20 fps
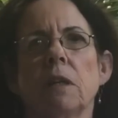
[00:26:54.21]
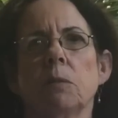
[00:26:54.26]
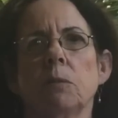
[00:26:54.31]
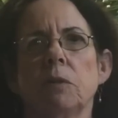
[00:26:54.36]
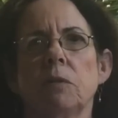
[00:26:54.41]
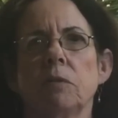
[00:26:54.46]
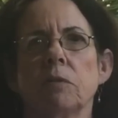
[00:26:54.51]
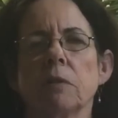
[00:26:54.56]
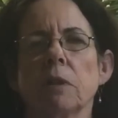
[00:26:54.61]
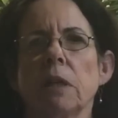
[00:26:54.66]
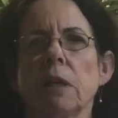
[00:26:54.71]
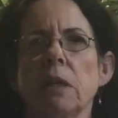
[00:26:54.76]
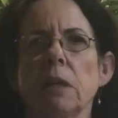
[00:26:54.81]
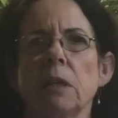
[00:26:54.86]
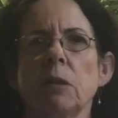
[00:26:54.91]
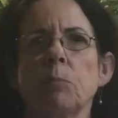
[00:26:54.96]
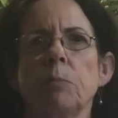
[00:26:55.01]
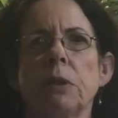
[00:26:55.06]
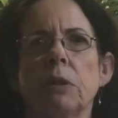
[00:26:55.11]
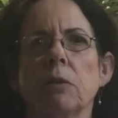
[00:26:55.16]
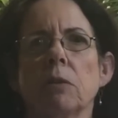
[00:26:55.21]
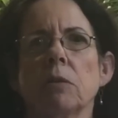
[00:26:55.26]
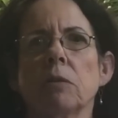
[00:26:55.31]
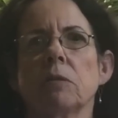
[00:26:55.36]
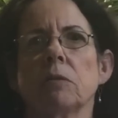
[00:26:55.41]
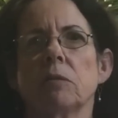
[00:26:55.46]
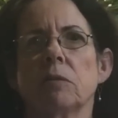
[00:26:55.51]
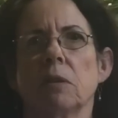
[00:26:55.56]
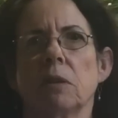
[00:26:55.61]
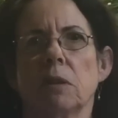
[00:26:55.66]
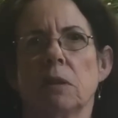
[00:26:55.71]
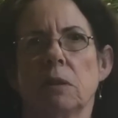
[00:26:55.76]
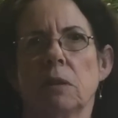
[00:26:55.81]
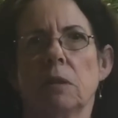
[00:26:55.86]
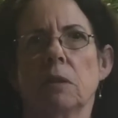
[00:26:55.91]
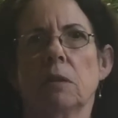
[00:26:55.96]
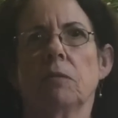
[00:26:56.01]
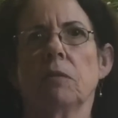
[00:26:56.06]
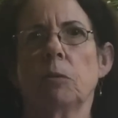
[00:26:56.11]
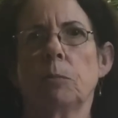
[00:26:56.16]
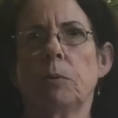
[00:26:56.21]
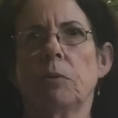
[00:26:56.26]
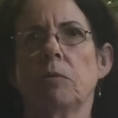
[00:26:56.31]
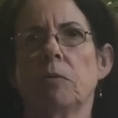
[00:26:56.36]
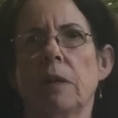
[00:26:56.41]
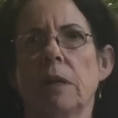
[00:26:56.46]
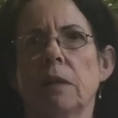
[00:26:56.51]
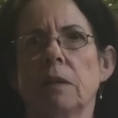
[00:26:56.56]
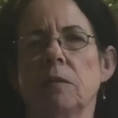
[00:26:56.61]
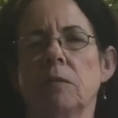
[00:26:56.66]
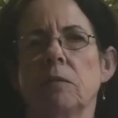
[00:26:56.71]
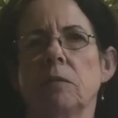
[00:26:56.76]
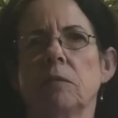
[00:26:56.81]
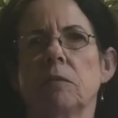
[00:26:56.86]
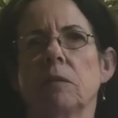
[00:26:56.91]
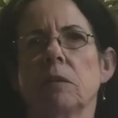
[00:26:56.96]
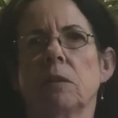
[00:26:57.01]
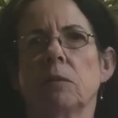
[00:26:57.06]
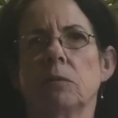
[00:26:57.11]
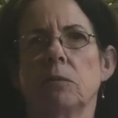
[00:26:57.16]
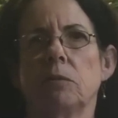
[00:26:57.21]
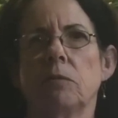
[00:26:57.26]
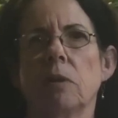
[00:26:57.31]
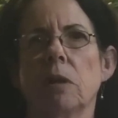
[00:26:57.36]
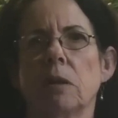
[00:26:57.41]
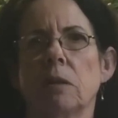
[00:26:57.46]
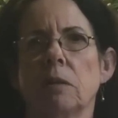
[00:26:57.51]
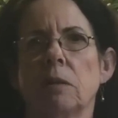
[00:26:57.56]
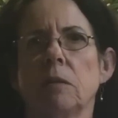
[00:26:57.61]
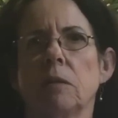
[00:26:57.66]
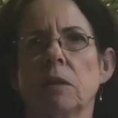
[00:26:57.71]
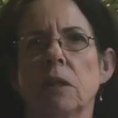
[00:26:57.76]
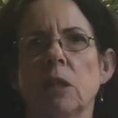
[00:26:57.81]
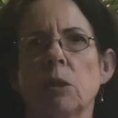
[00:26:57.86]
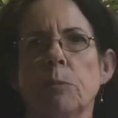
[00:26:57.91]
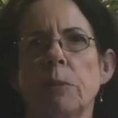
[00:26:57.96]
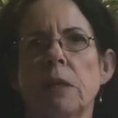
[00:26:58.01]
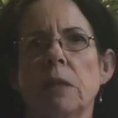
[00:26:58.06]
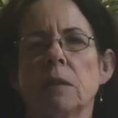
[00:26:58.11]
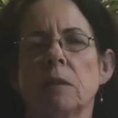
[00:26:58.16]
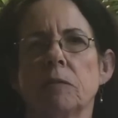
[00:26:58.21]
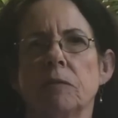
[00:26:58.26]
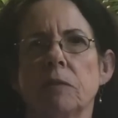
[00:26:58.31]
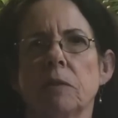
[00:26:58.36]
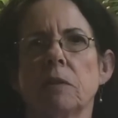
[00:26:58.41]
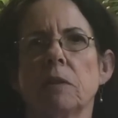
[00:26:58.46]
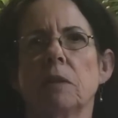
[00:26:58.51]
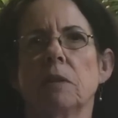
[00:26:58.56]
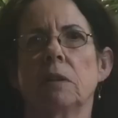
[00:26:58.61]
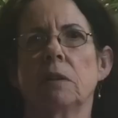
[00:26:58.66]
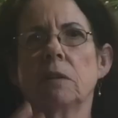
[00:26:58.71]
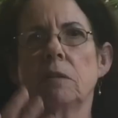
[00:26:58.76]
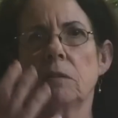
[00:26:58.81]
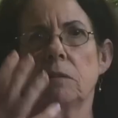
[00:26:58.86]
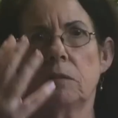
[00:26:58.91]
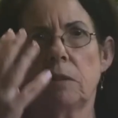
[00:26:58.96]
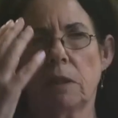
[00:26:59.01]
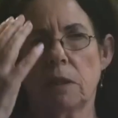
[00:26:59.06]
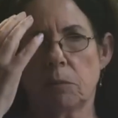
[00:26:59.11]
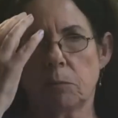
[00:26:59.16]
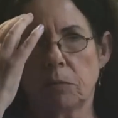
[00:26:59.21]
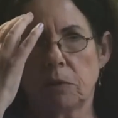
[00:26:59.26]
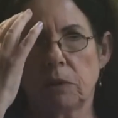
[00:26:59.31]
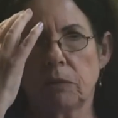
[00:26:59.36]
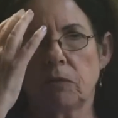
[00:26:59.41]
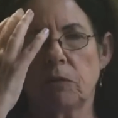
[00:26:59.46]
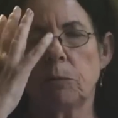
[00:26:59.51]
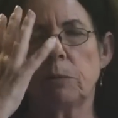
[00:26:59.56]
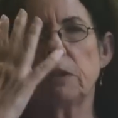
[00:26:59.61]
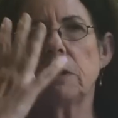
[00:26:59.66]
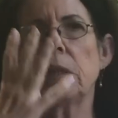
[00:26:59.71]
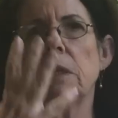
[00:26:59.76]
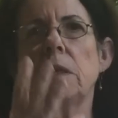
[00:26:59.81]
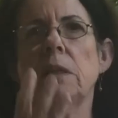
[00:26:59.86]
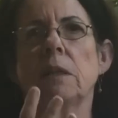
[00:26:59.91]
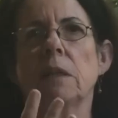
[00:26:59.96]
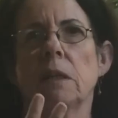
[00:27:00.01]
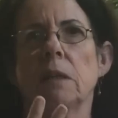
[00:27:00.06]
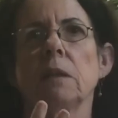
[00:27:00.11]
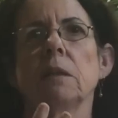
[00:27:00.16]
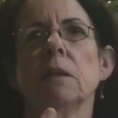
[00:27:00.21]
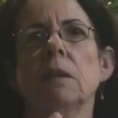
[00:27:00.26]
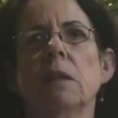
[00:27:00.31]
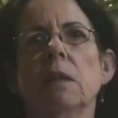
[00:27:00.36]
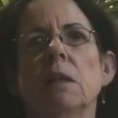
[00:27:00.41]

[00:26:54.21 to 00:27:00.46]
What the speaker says: I was scared because of the paralysis and I was struggling to come out of it and the sound was giving me a headache.